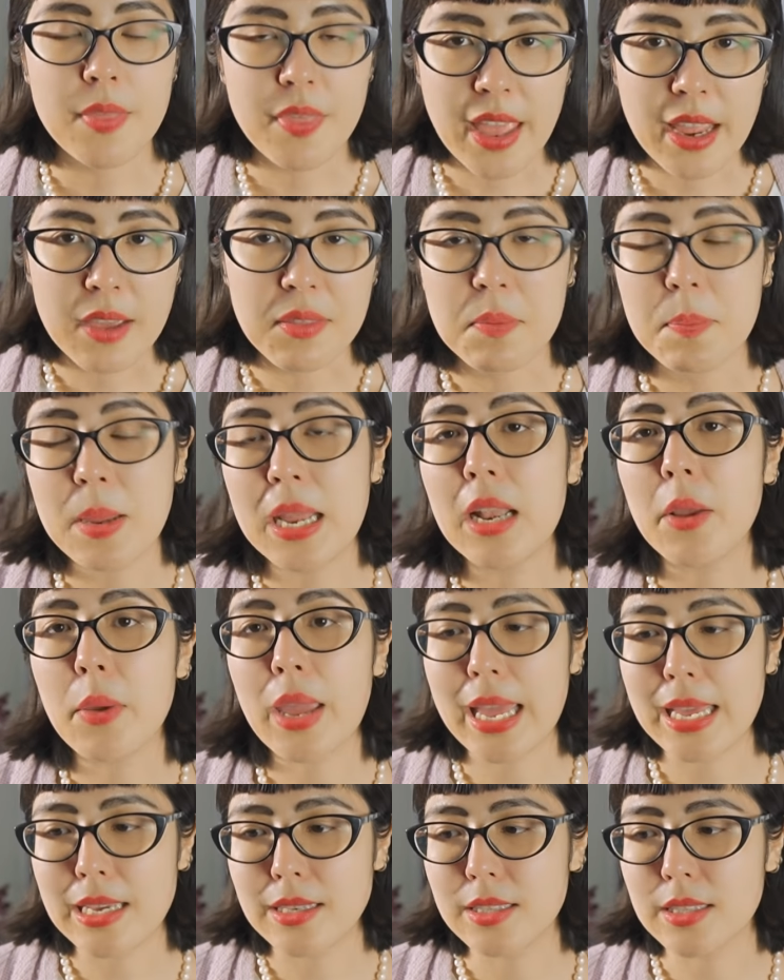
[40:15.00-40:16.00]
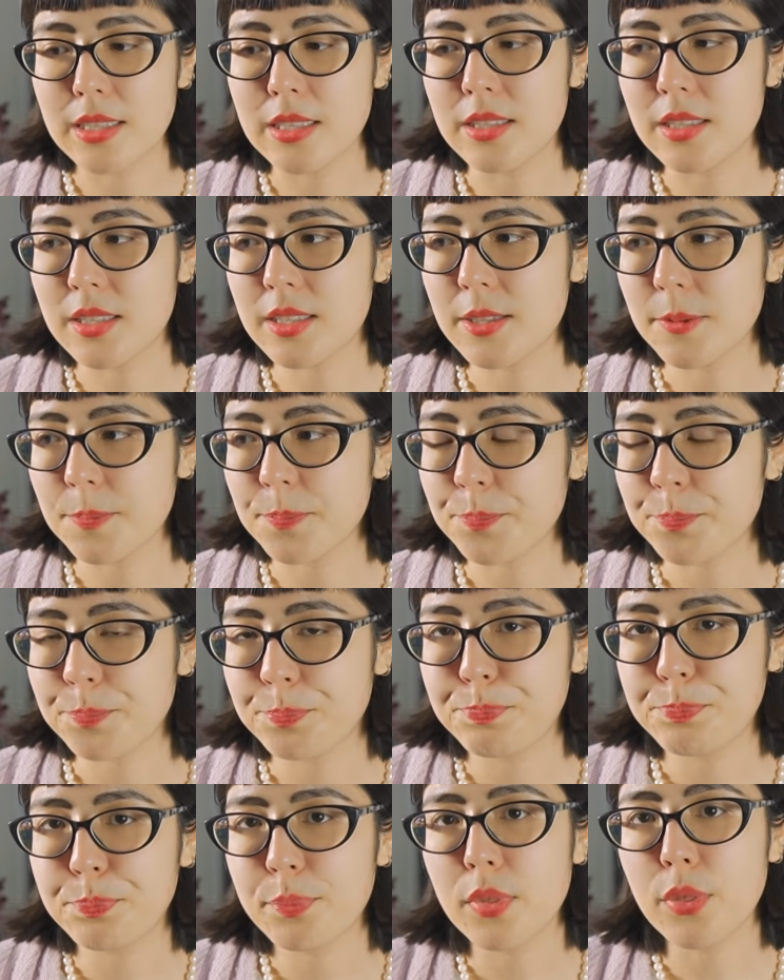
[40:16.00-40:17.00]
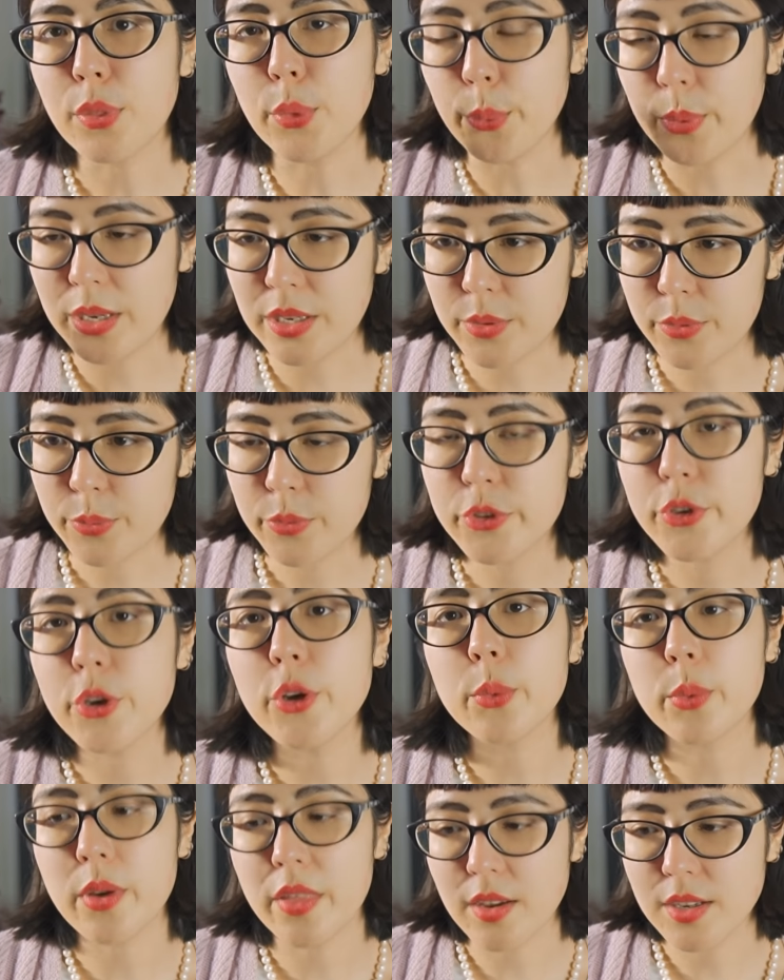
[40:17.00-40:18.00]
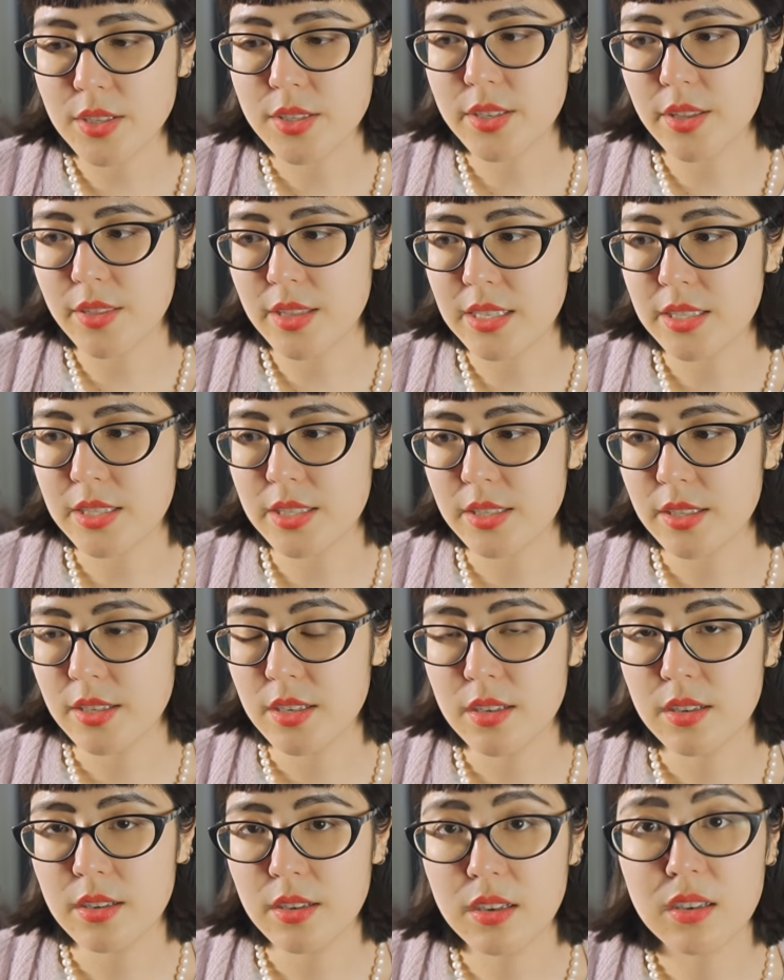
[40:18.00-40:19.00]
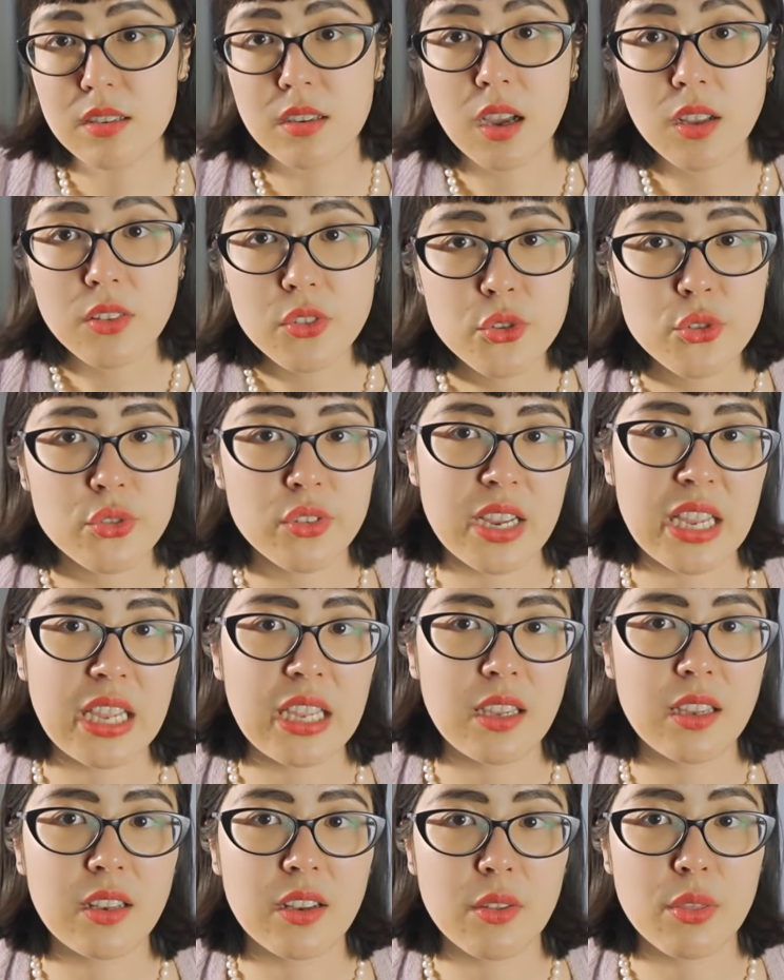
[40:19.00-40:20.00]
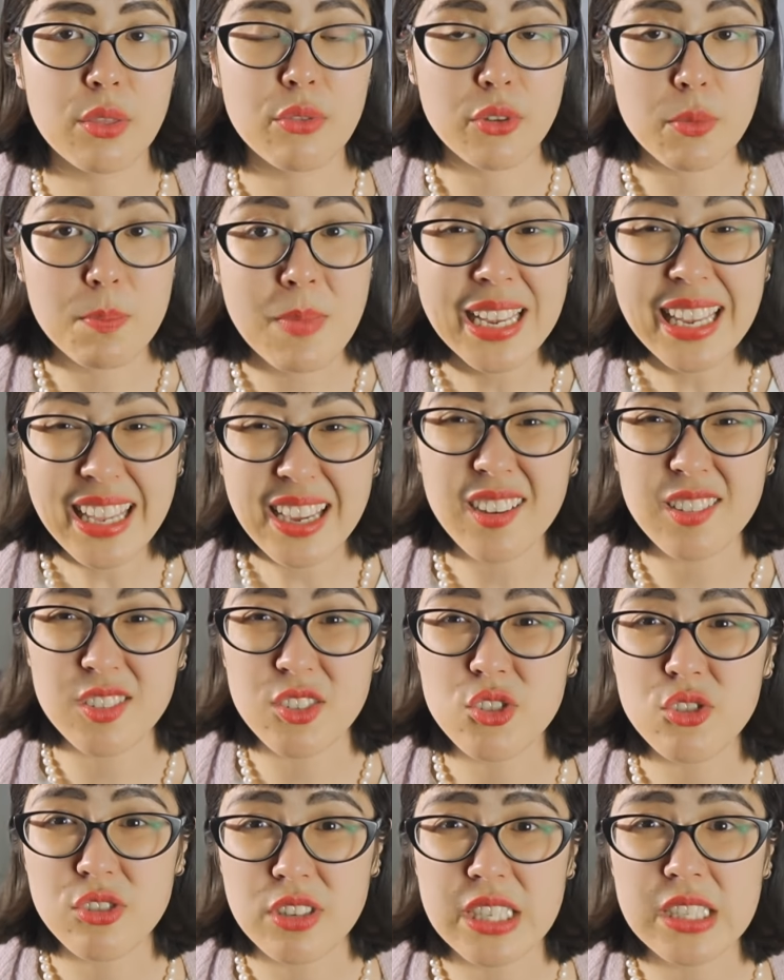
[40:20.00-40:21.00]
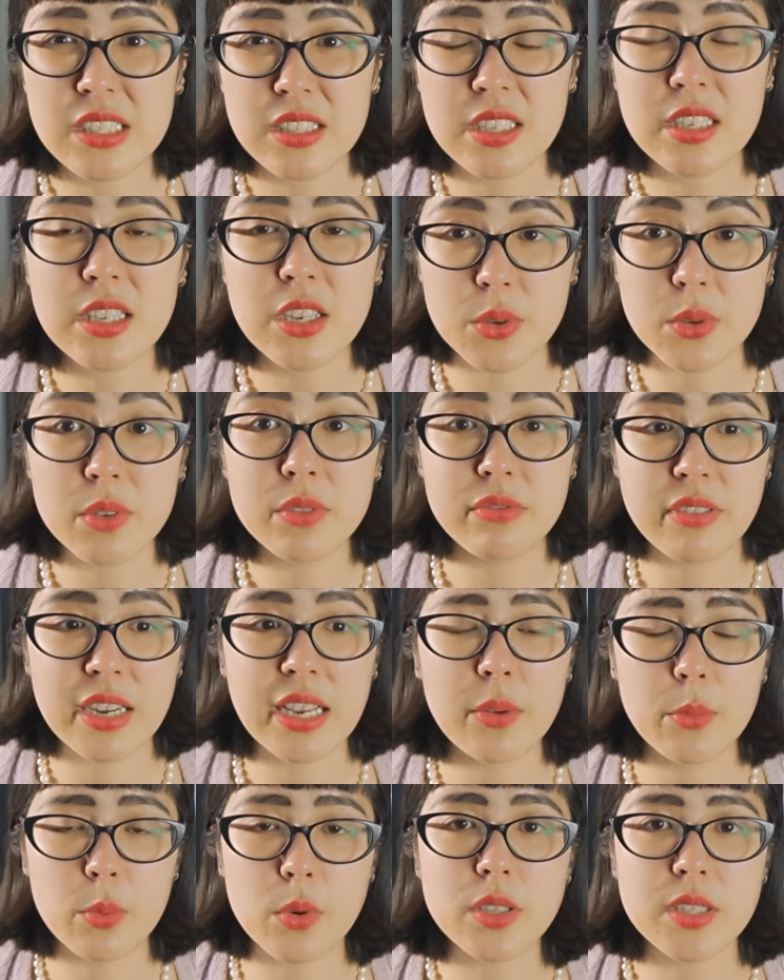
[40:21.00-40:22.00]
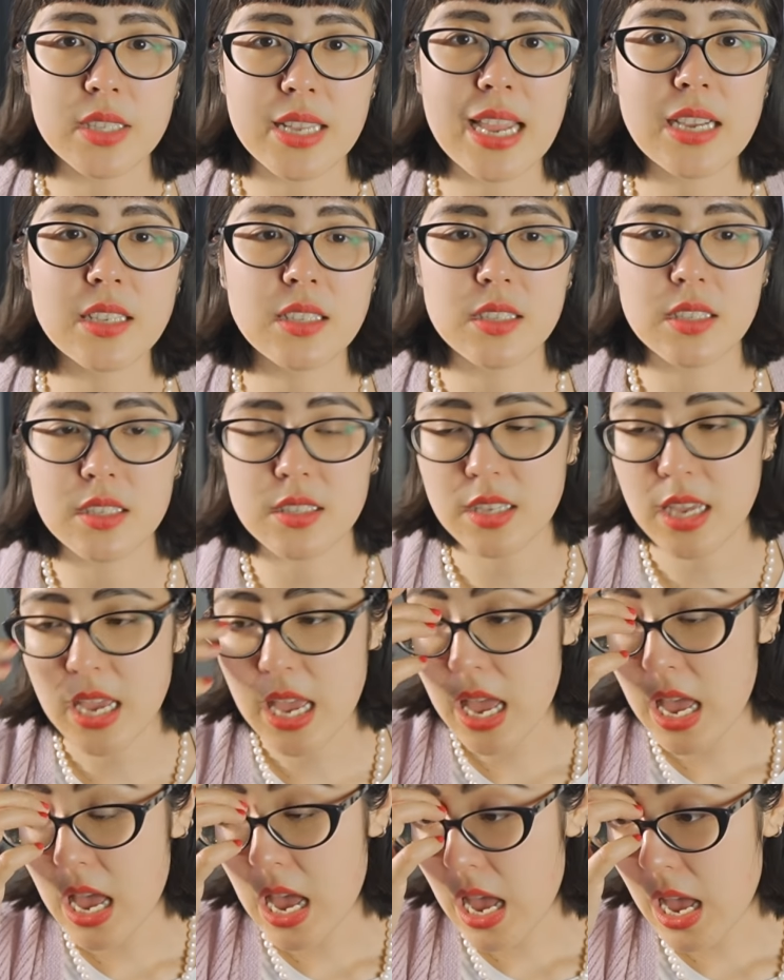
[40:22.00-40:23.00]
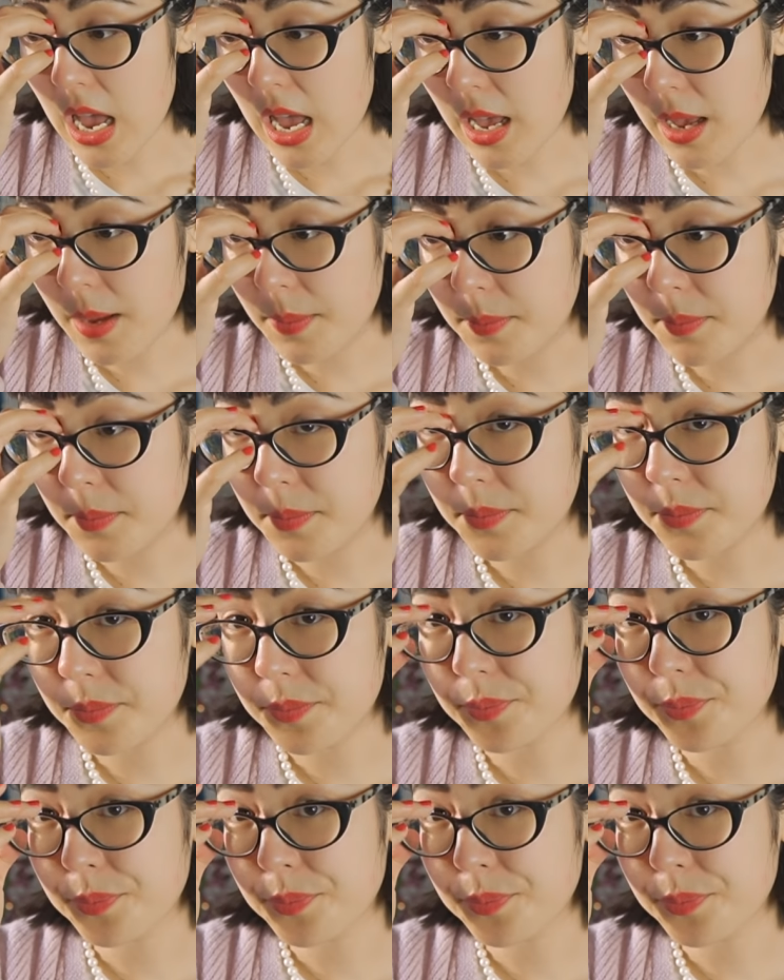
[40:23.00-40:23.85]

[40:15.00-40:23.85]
They are the pillowcases that we took with us to this country, you know, through many countries. You know, it really was an exodus. Um,